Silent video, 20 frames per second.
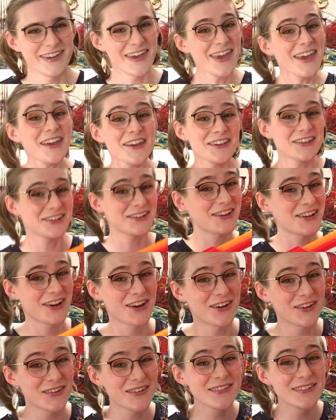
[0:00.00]
Here you
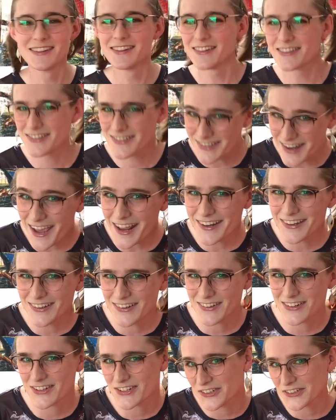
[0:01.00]
go. The
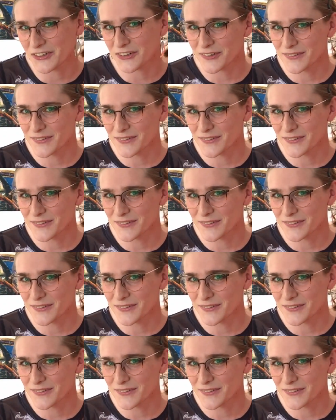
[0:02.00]
standard issue.